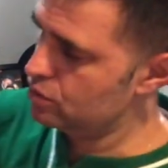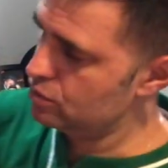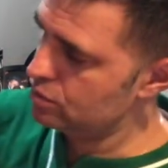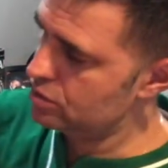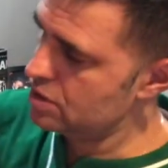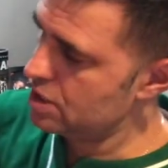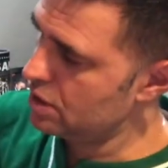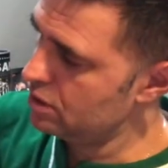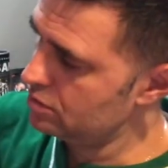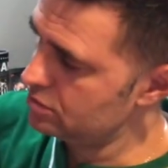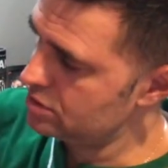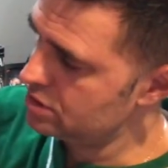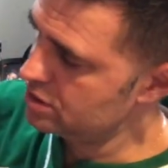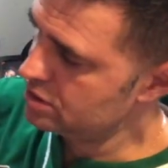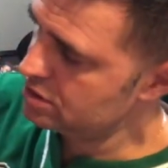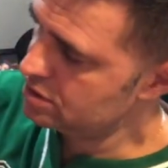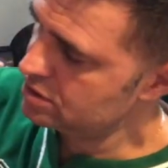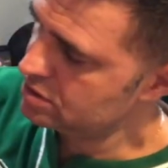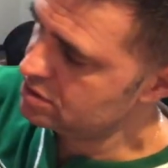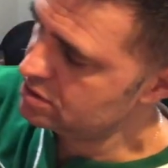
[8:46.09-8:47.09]

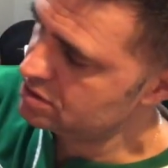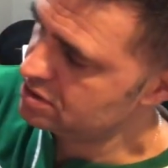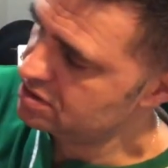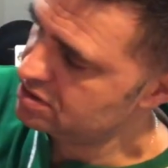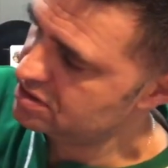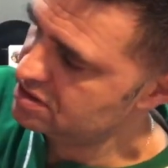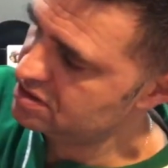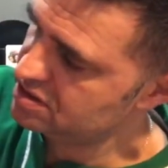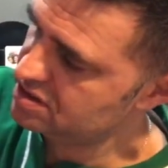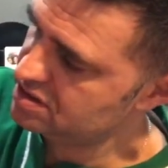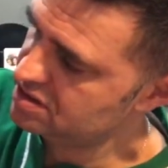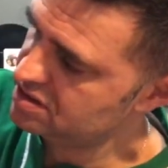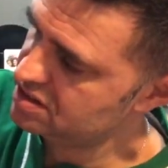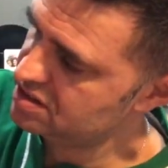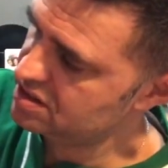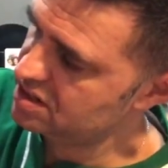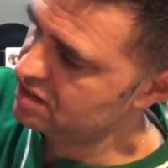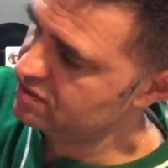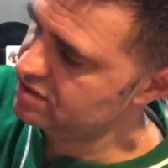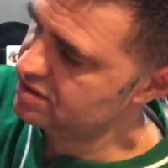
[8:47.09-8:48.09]

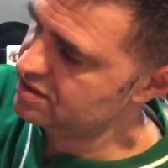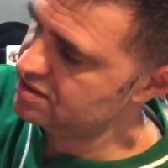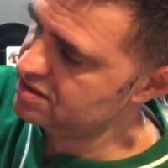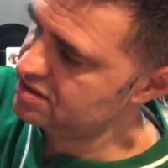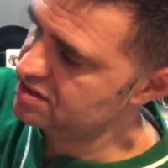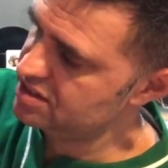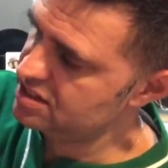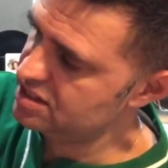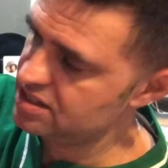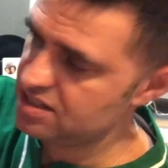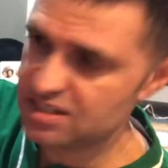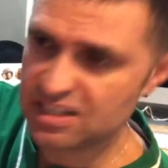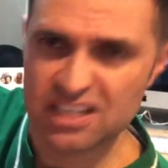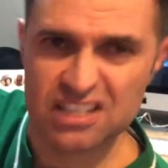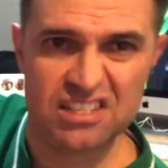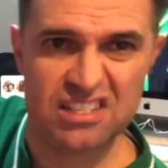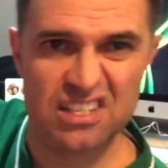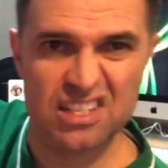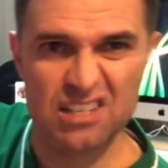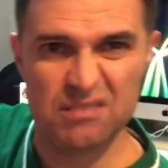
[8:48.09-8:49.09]
2017,
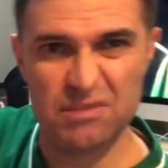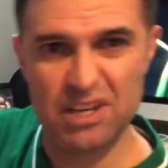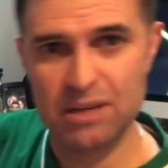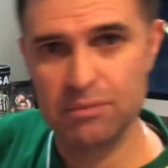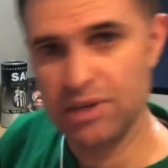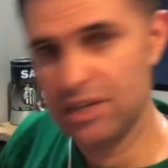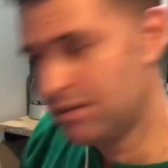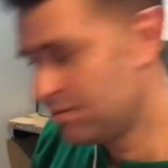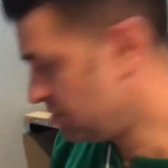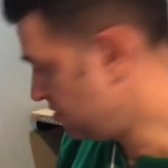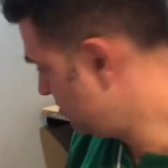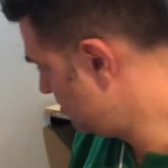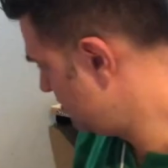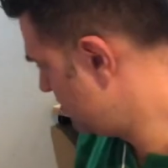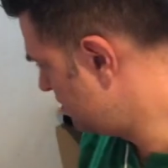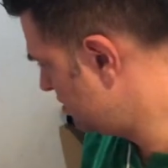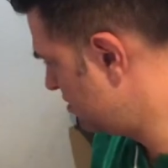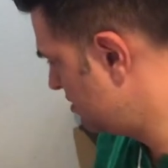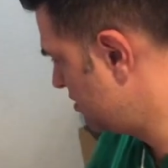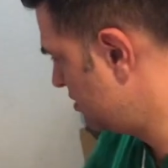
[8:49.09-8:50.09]
18 maybe.
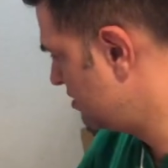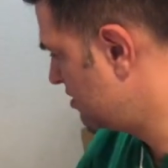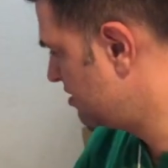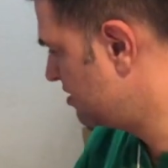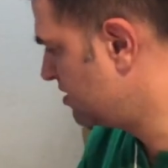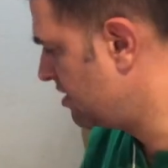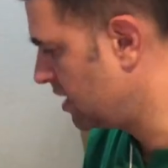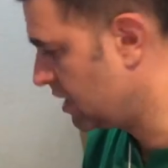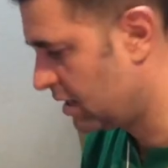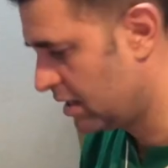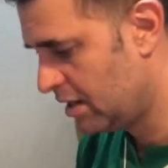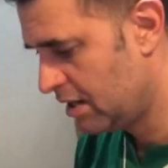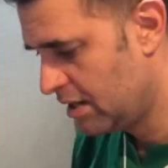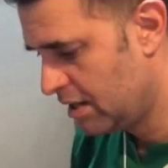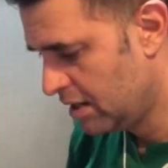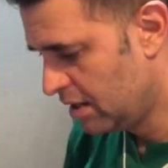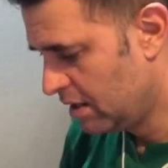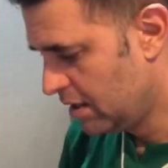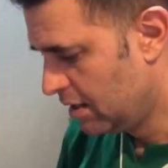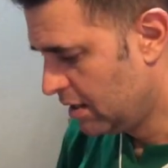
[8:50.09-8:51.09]
Sick.
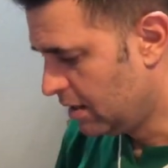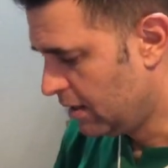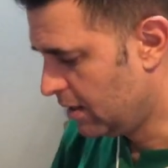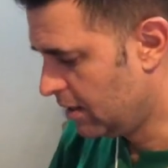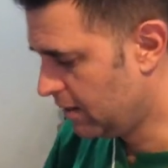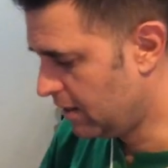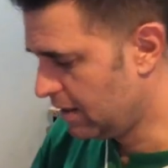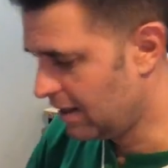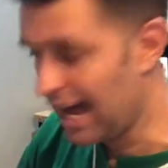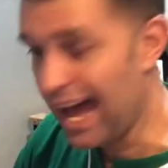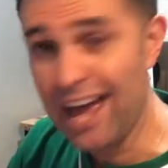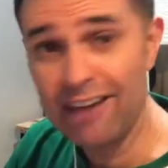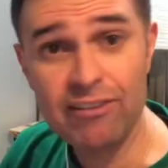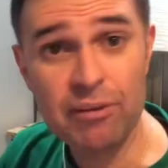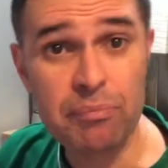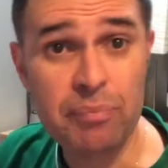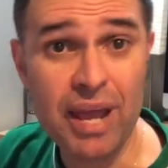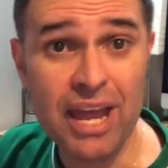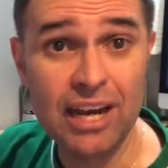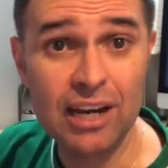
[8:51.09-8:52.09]
I have a
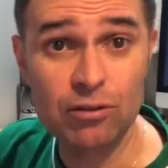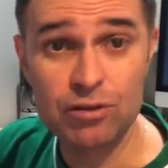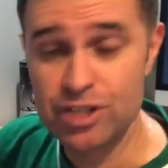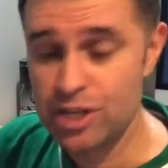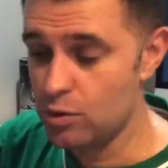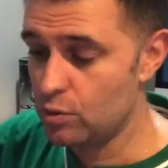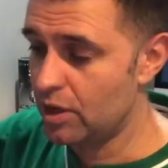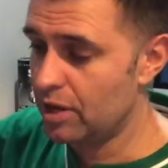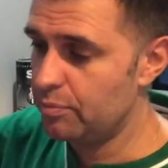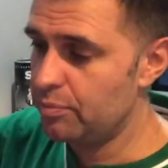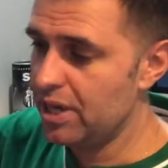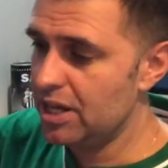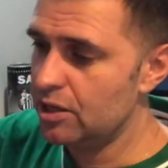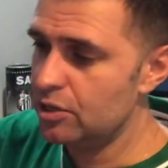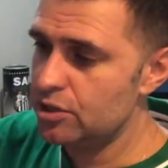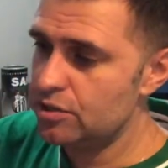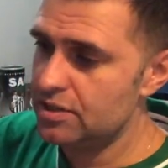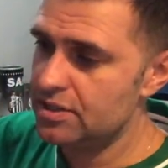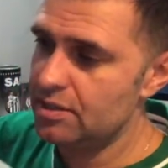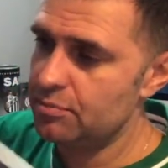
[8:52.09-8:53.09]
Penalty one.
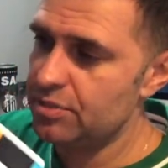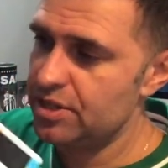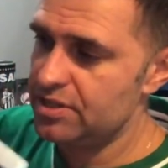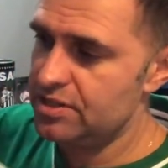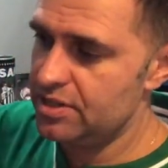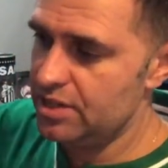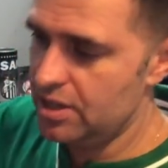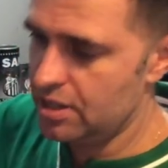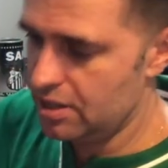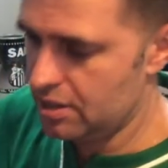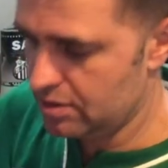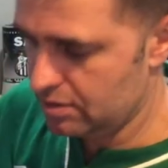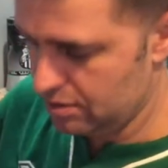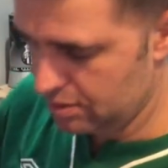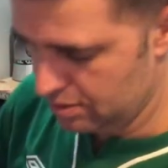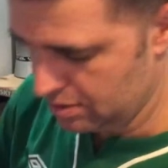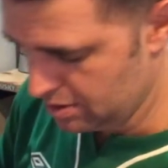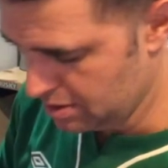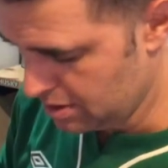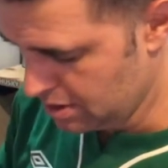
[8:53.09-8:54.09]
Penalty is a Brazilian
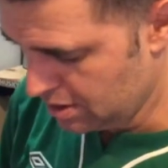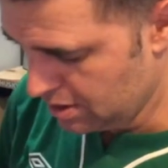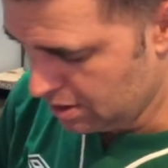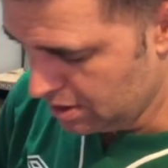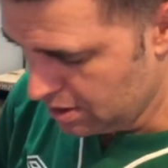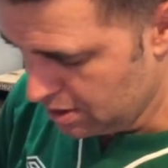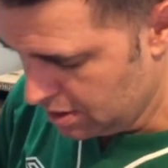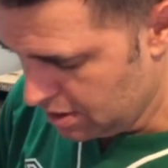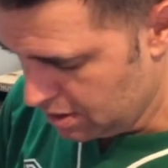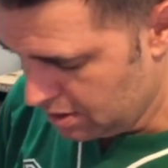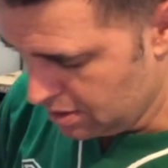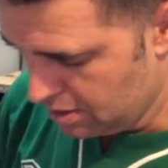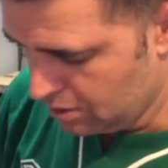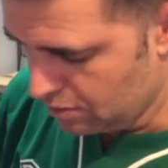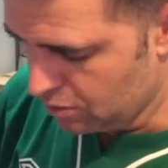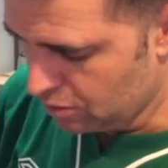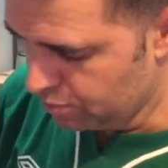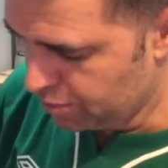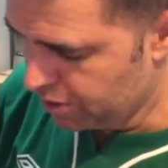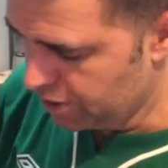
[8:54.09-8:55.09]

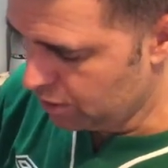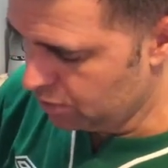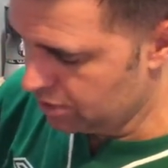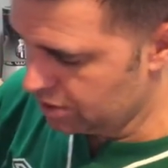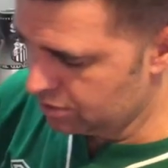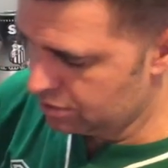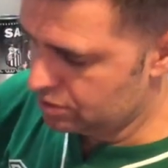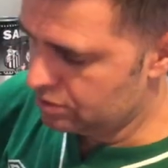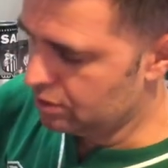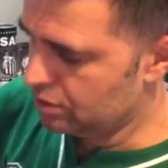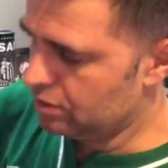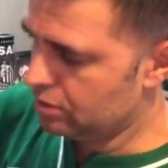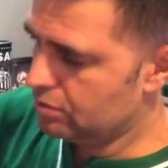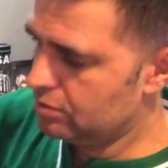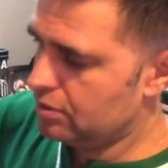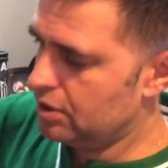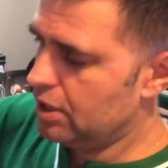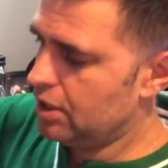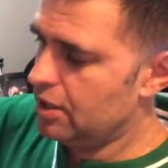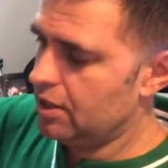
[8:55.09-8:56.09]
company one,
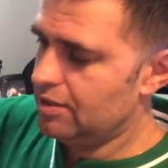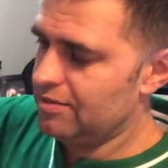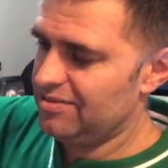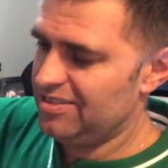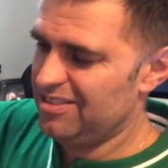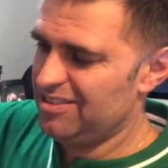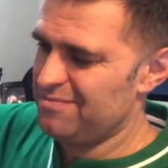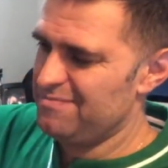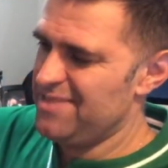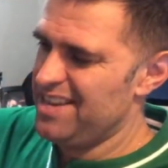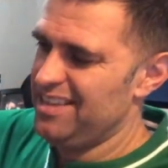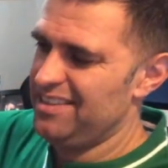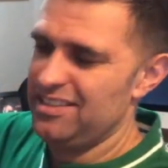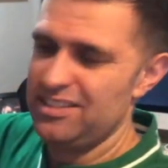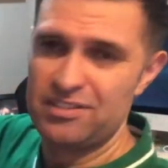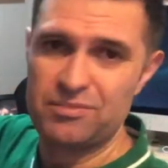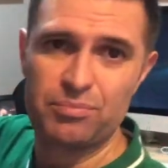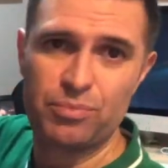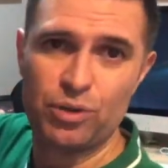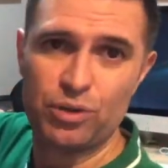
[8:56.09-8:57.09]
so man,
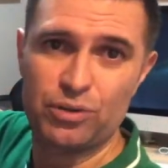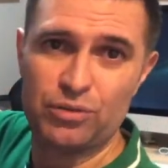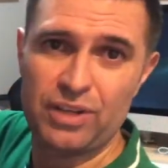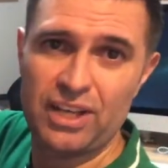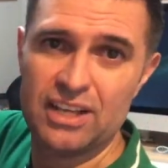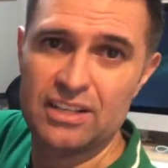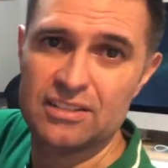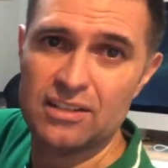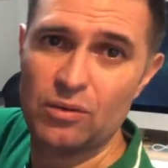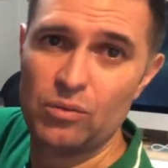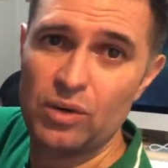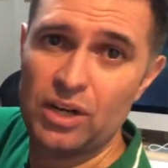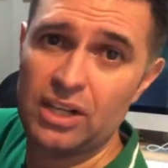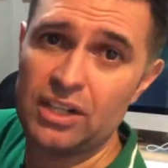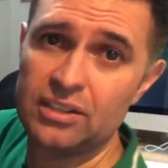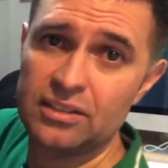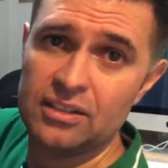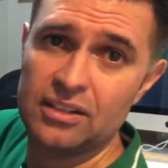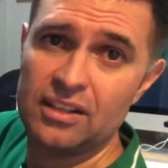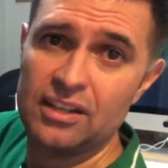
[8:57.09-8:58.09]
this Portuguesa
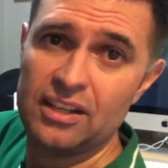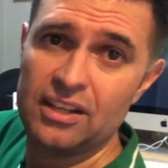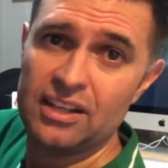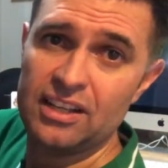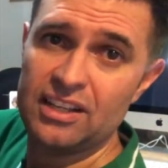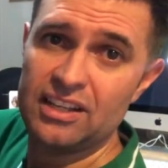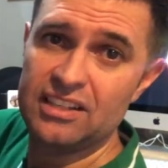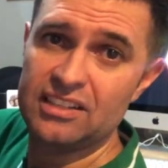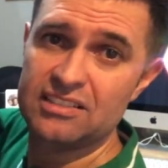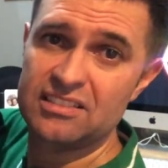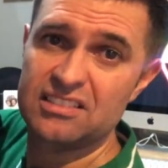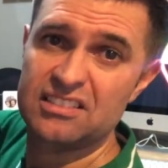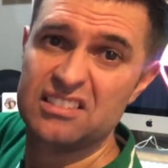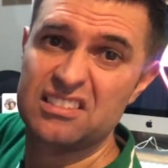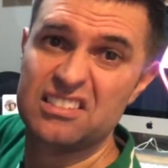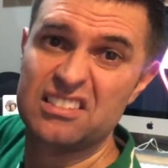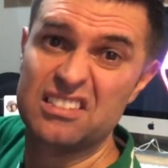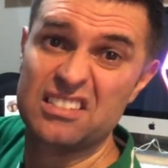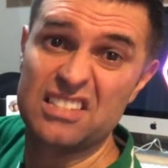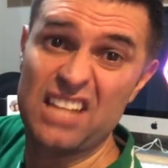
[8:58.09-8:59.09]
one is
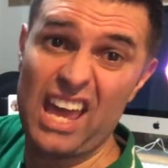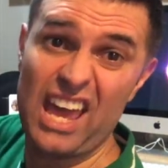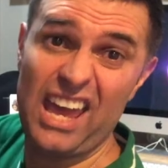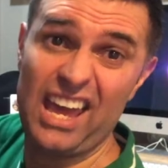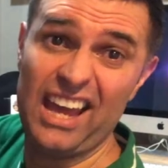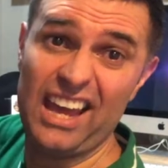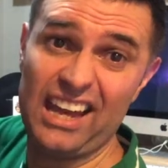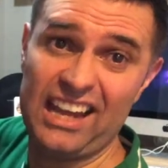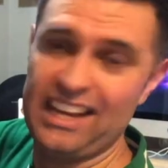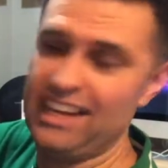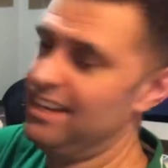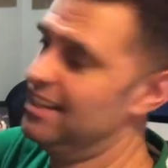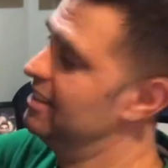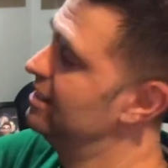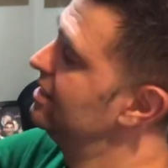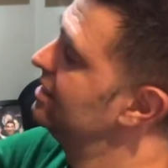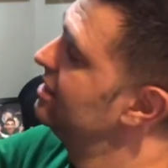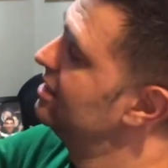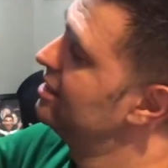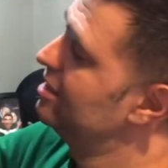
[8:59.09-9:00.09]
sick.
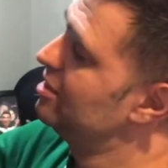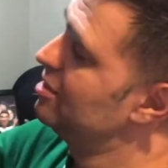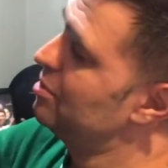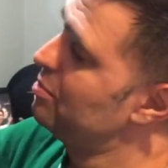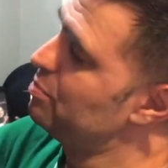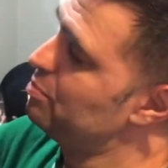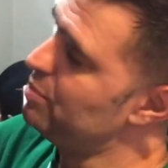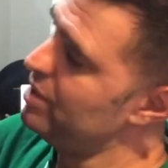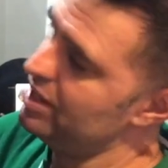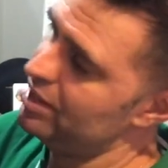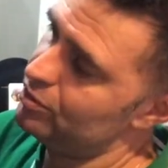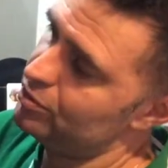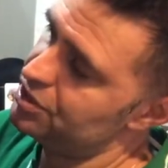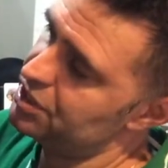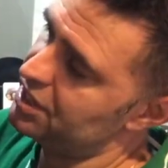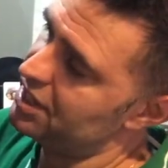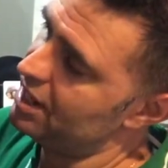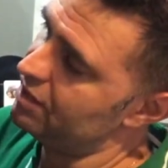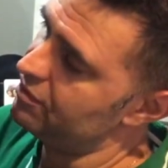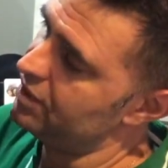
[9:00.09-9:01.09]

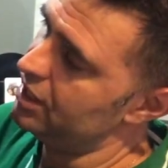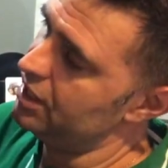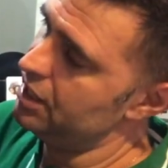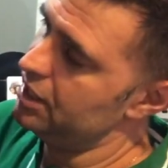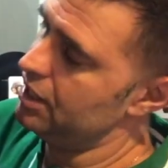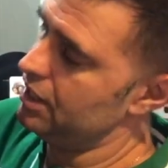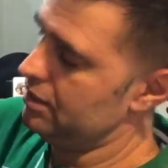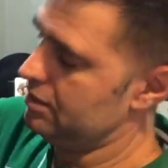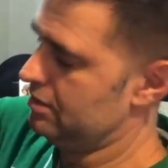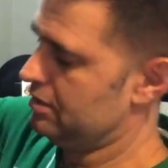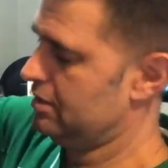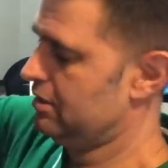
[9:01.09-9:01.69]
Penalty Cavaleira,